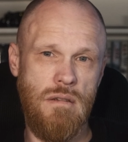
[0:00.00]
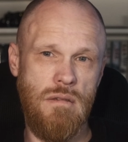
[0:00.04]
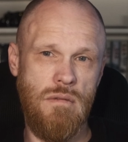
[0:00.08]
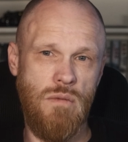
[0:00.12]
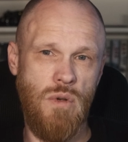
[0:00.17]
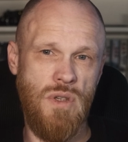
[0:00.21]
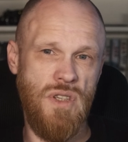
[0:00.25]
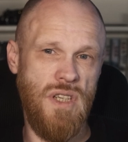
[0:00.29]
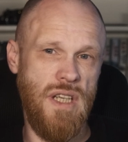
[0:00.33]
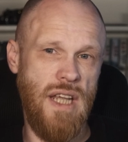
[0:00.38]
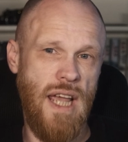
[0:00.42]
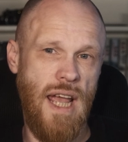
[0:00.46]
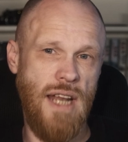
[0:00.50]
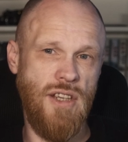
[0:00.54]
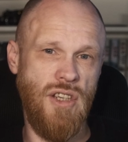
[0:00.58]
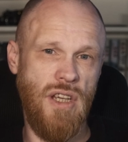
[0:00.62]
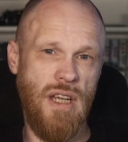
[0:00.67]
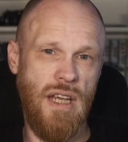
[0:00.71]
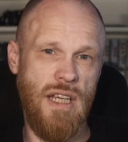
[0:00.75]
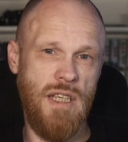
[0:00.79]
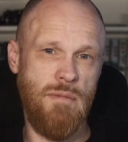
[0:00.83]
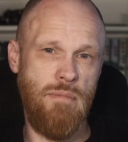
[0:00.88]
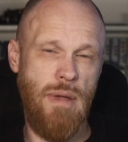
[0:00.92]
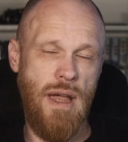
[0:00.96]
Was he
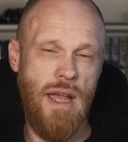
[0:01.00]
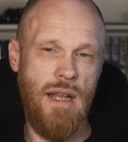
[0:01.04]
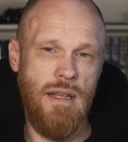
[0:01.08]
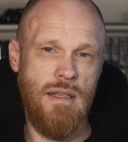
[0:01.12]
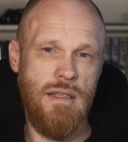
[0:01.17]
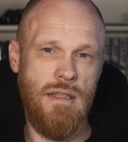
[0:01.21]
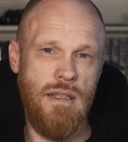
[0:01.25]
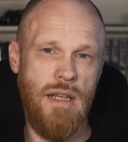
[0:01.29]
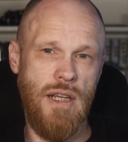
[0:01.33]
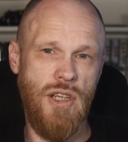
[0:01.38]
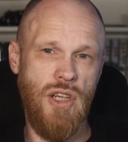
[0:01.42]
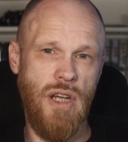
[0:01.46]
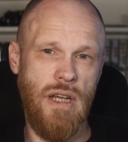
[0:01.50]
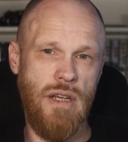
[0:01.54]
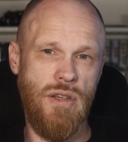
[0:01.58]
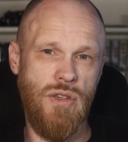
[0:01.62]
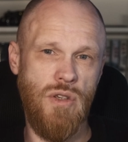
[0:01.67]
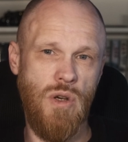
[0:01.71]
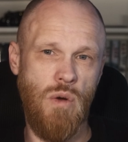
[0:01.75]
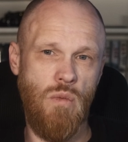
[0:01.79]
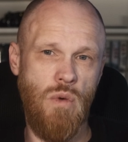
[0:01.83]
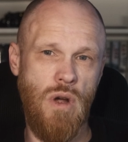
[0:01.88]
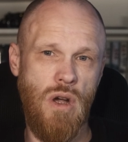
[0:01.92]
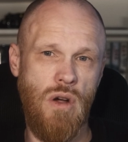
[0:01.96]
hedging his bets in a
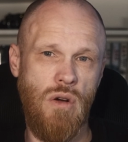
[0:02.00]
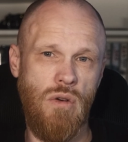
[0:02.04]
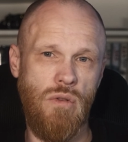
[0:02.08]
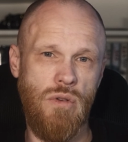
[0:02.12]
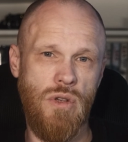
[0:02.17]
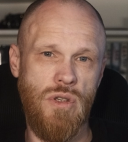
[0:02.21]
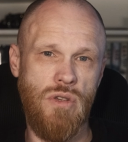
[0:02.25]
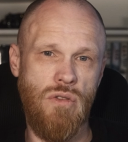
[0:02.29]
changing world,